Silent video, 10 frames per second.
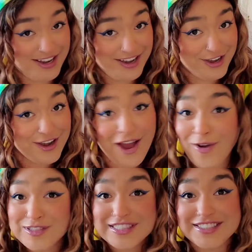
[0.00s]

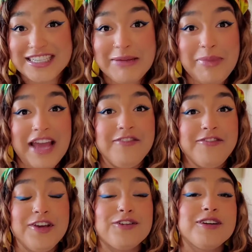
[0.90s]
no sleep and
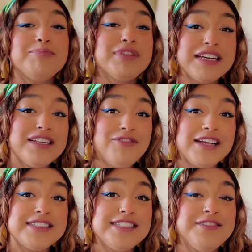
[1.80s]
feel completely
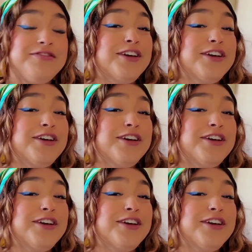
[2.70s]
rested,